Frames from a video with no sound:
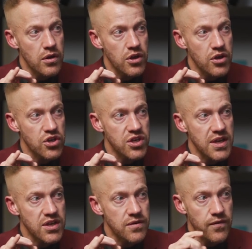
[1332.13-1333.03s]
you just
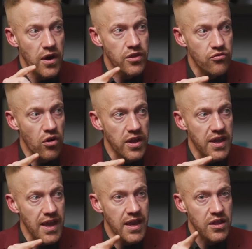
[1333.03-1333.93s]
need to find the right
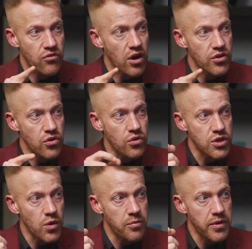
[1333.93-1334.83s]
key and the right door
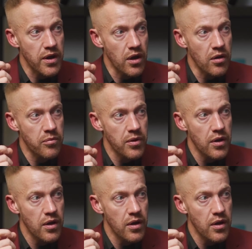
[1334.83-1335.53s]
to open it up,